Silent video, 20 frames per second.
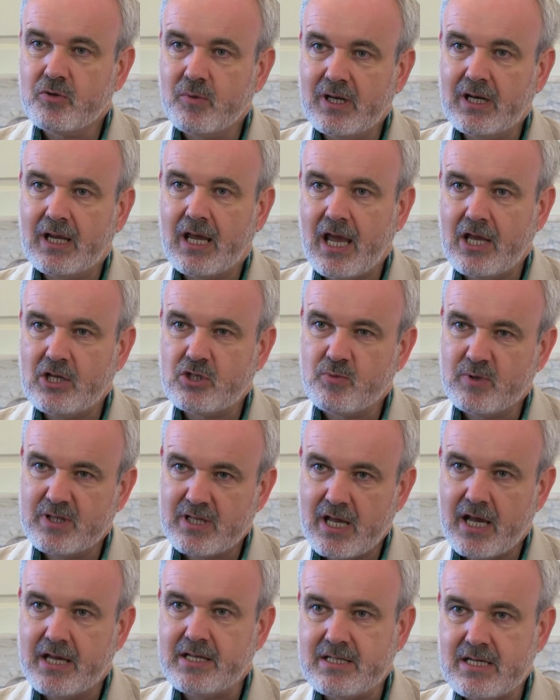to engage with
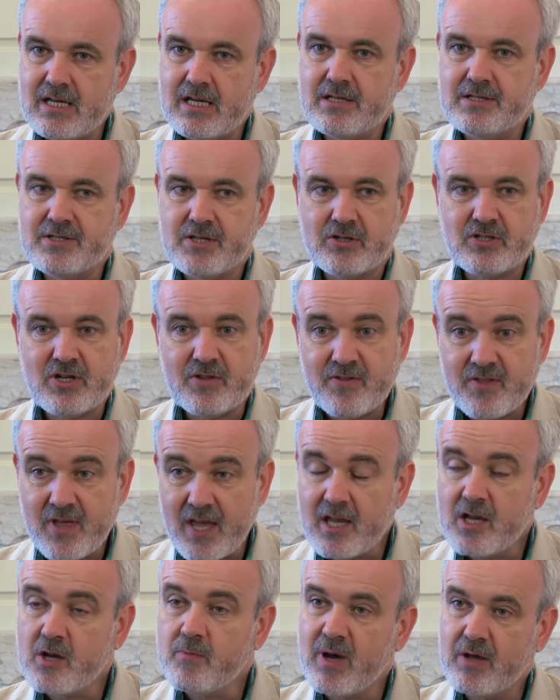the ideas or to
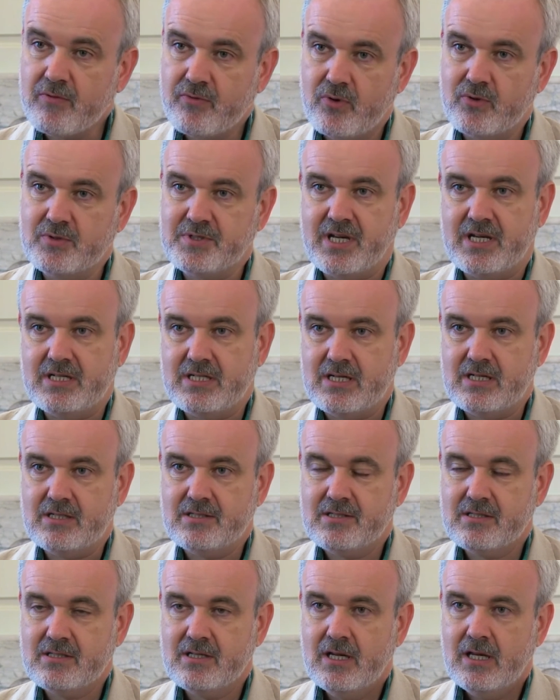think about those
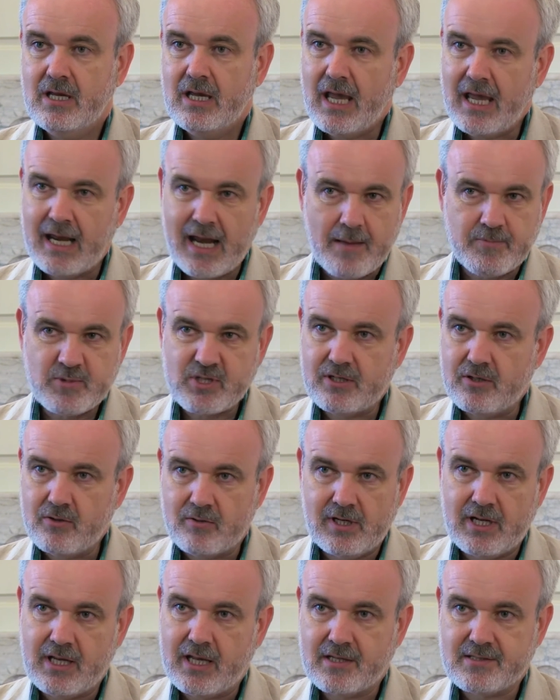ideas, it
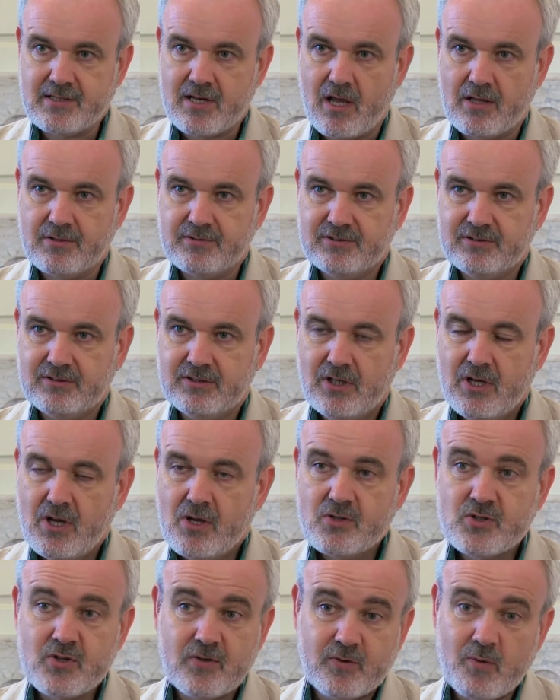absolutely gets lost.
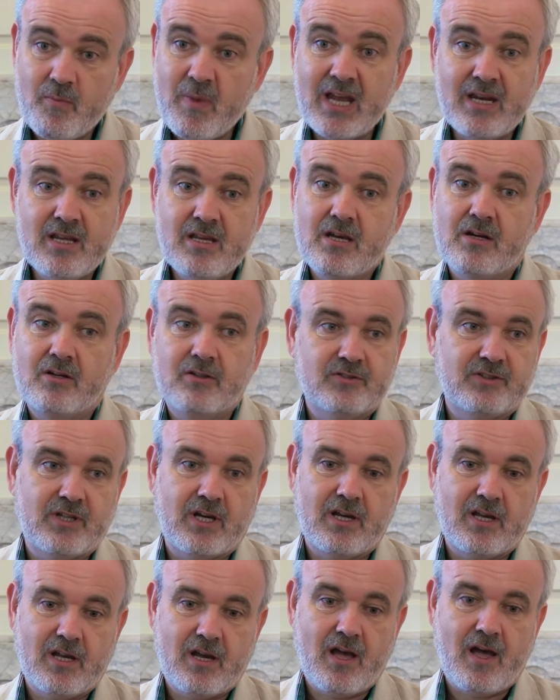So for many years,
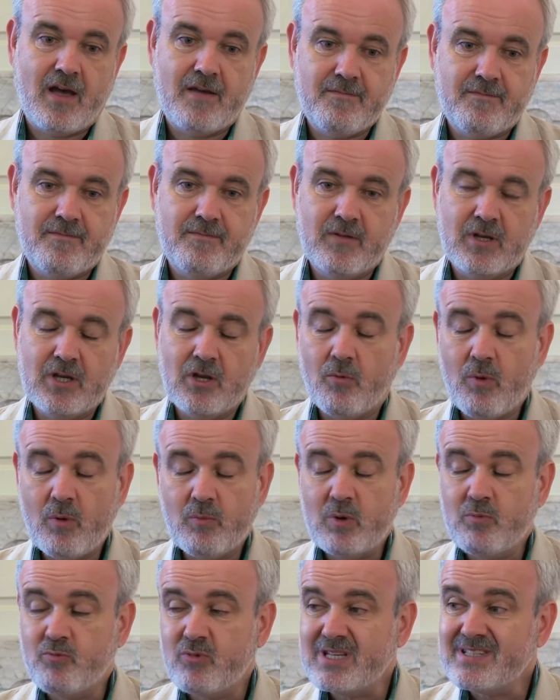I've
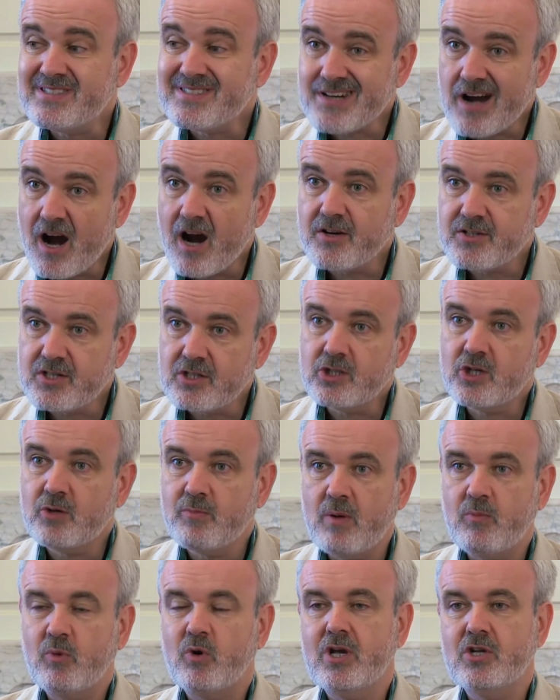when we restarted
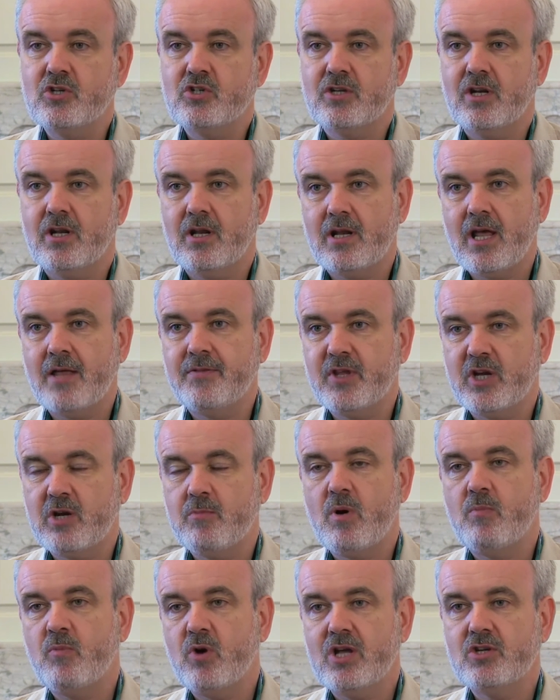commemoration, and the
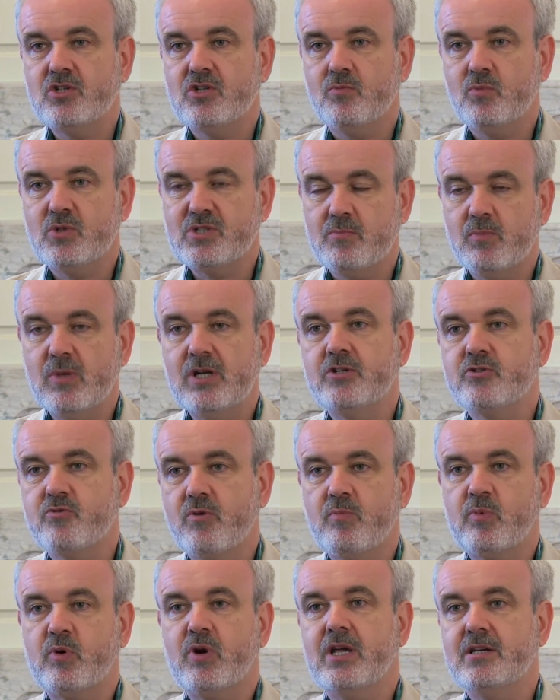commemoration was a
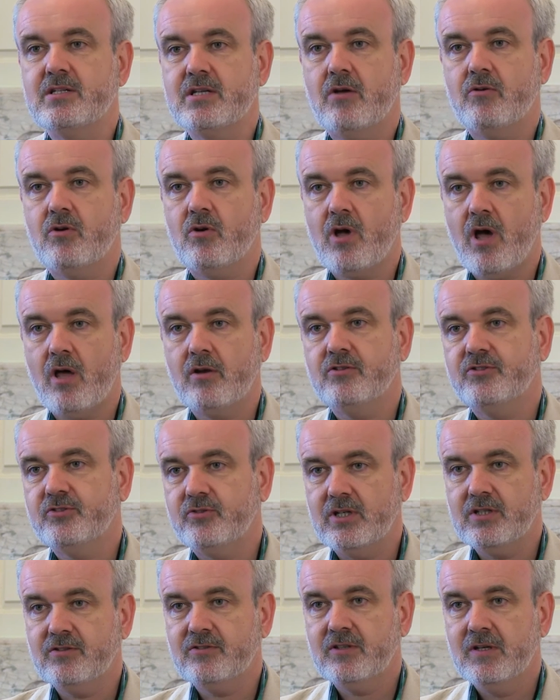military parade down O'Connell
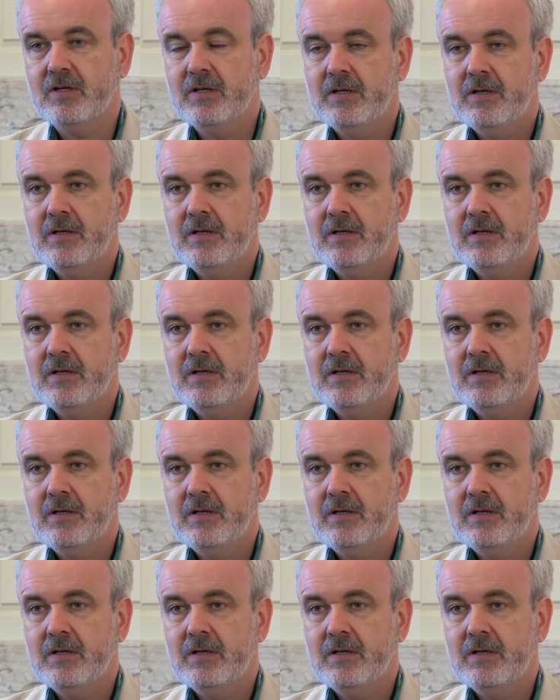Street,